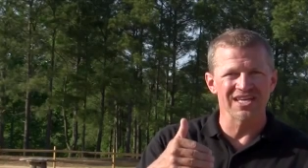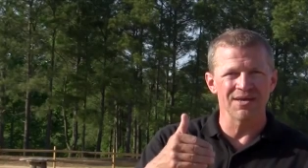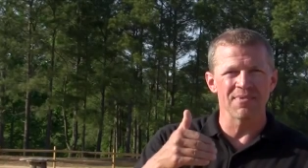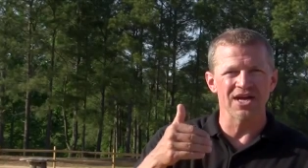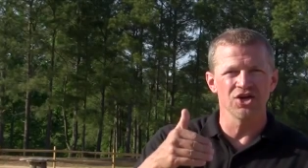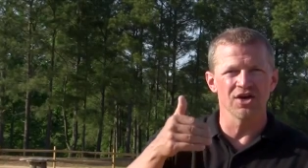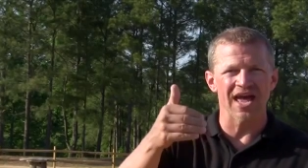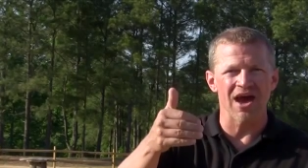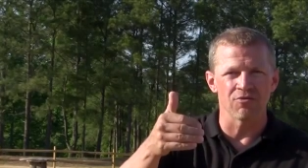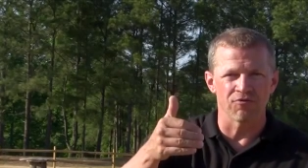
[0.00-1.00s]
I get my gun
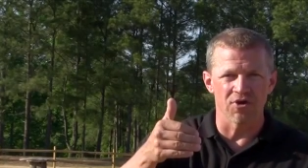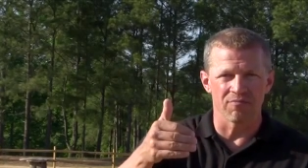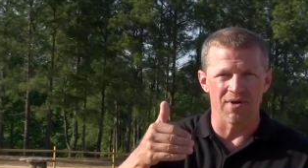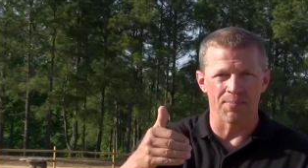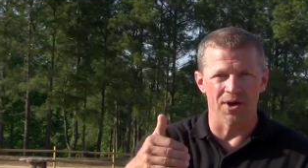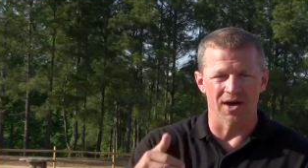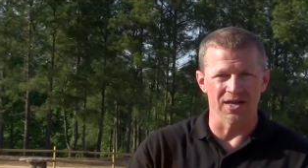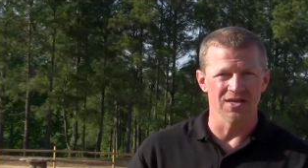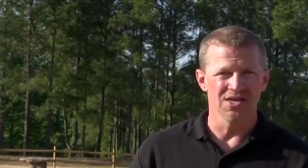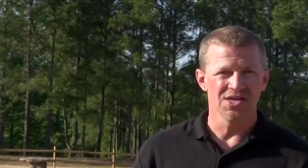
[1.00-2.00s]
out in front of my
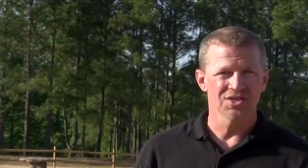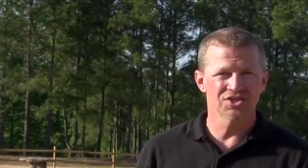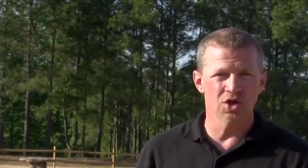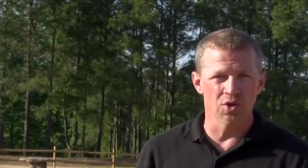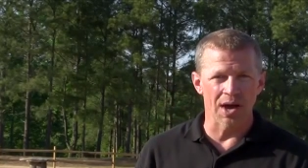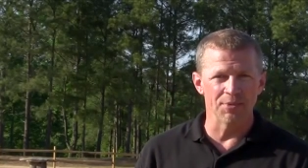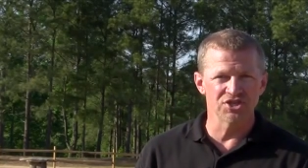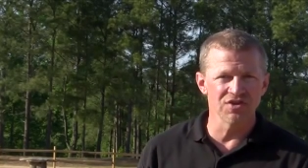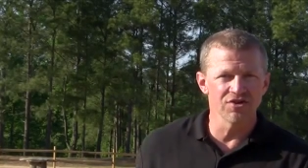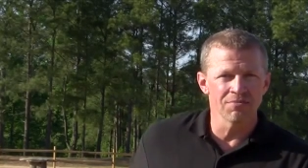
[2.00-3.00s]
body. So I'm
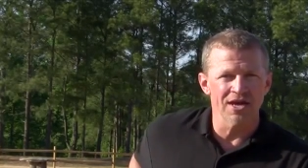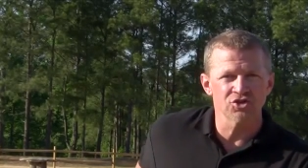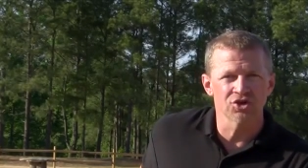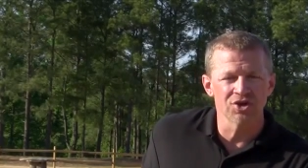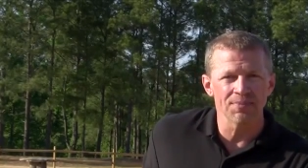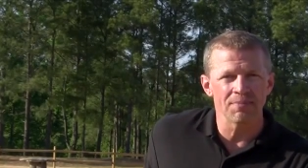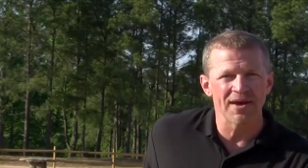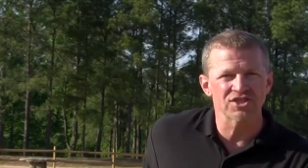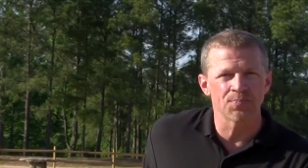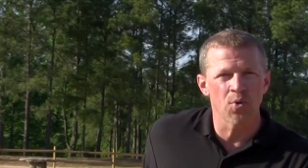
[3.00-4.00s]
achieving the master grip and
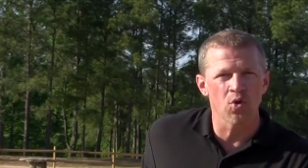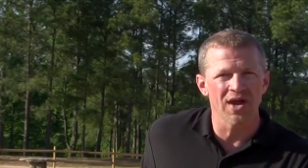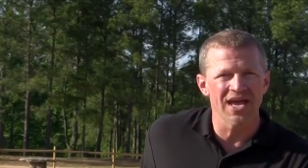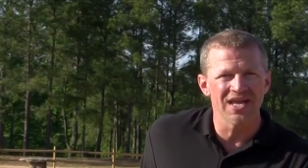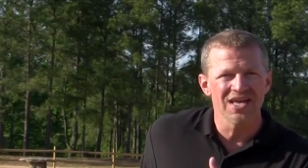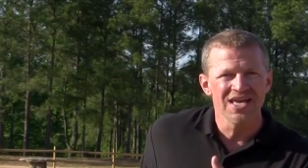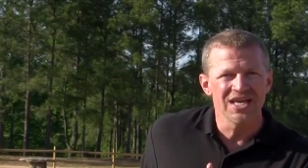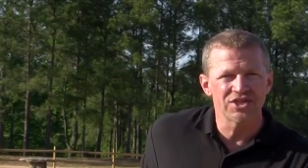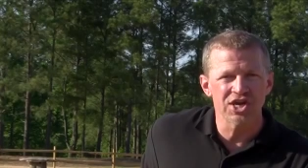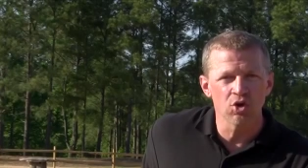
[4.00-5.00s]
my support hand
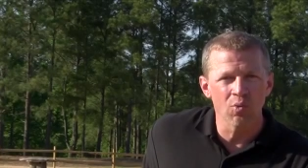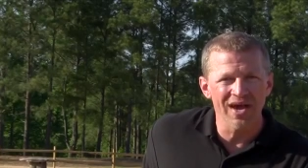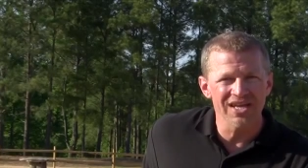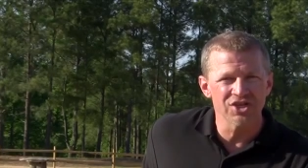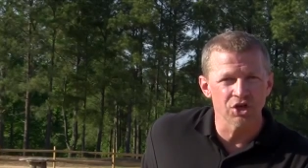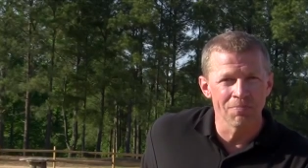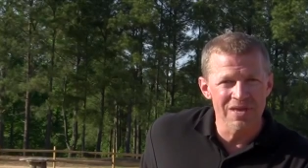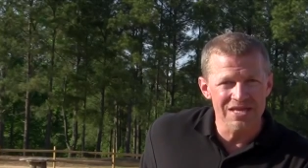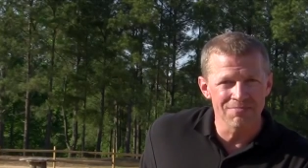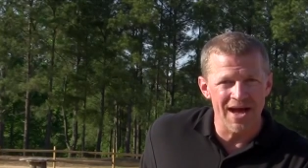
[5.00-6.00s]
is here waiting to
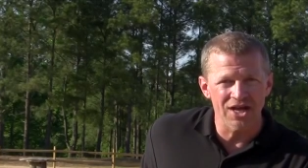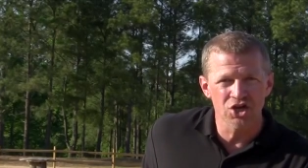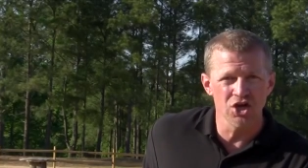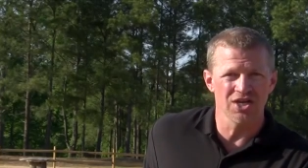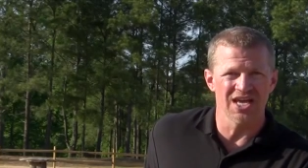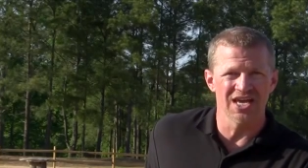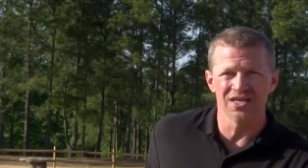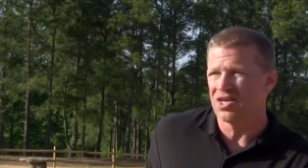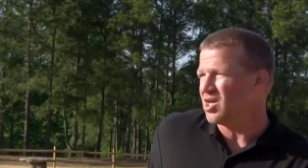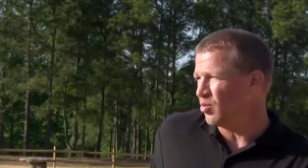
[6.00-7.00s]
meet my gun
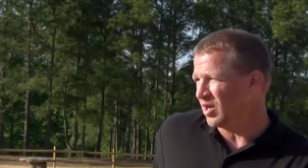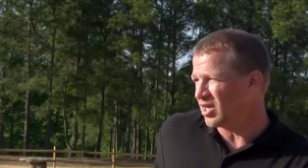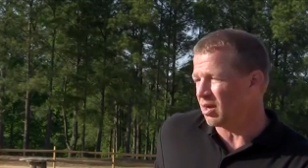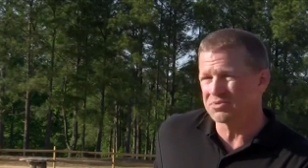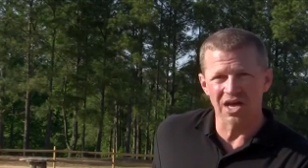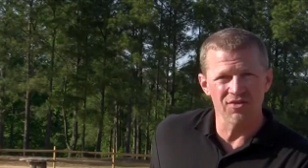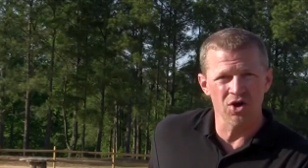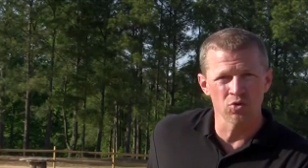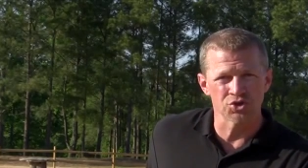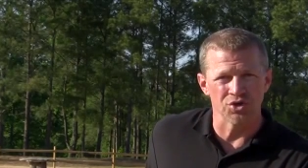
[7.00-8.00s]
hand when it comes out of the
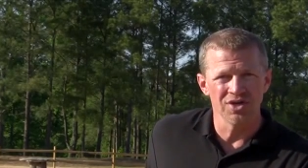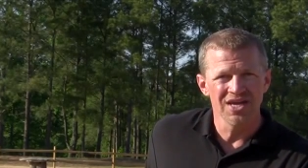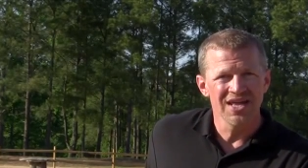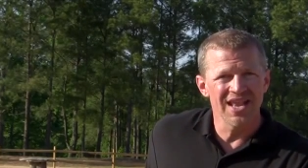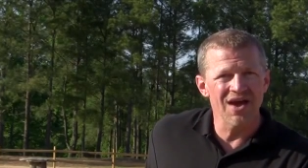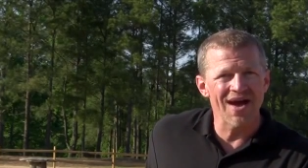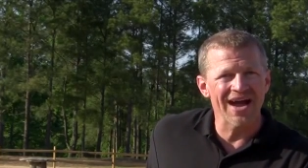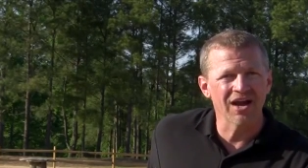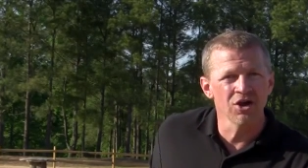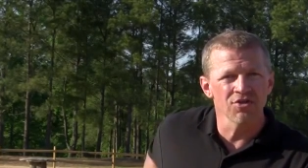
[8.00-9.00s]
holster. Now
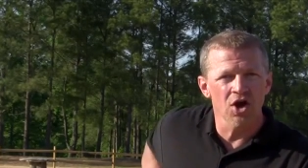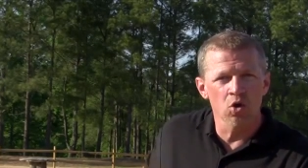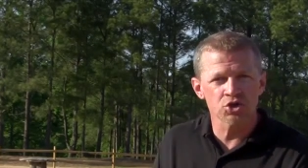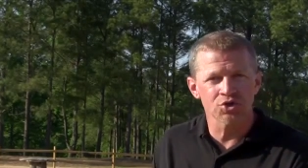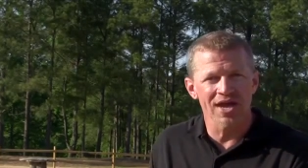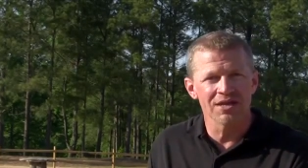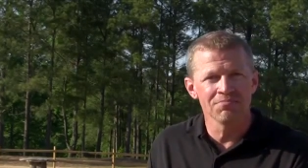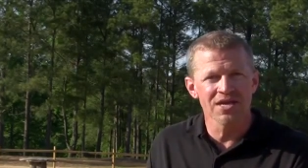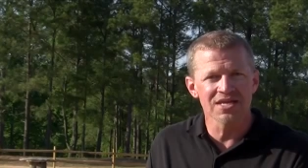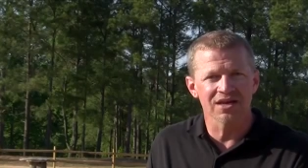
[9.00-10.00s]
I clear the holster and
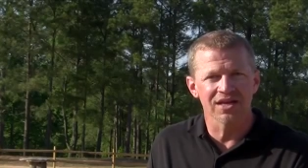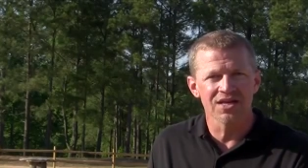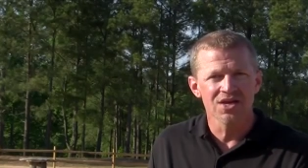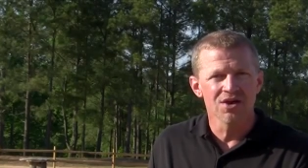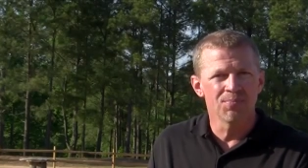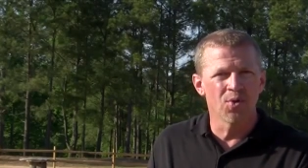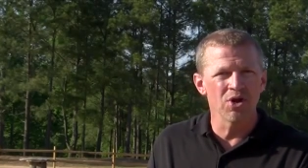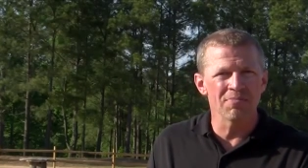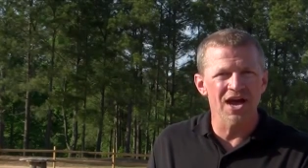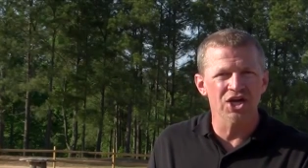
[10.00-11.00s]
immediately
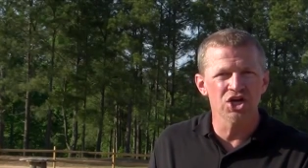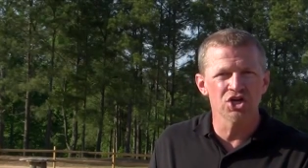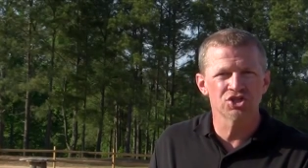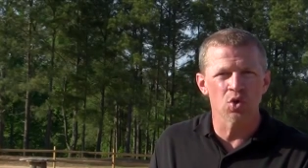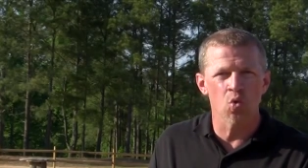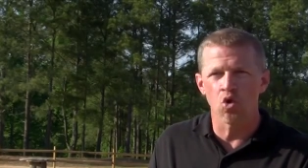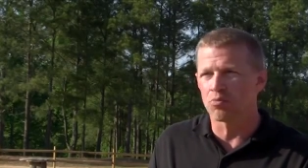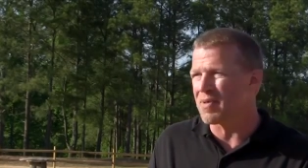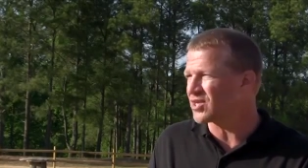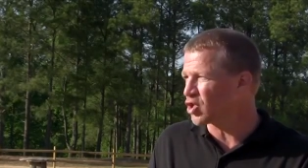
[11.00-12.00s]
point my gun
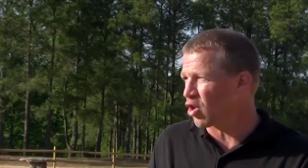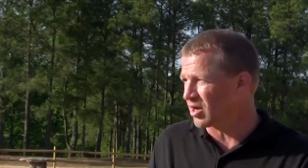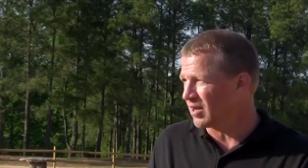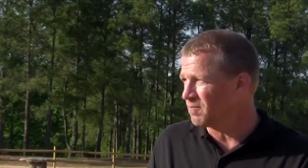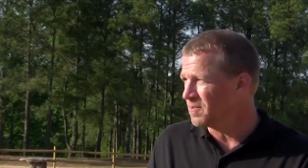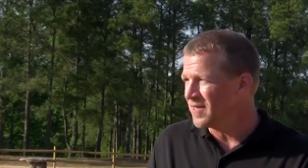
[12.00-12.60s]
toward my target.